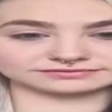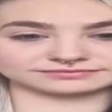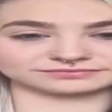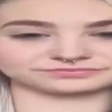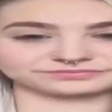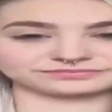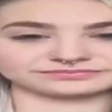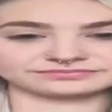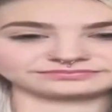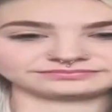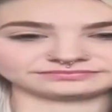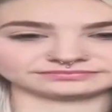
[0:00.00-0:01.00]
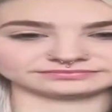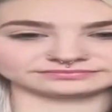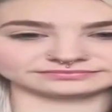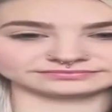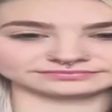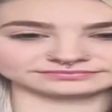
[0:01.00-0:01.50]

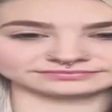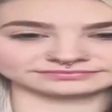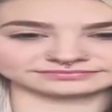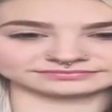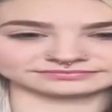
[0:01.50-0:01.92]
[no speech]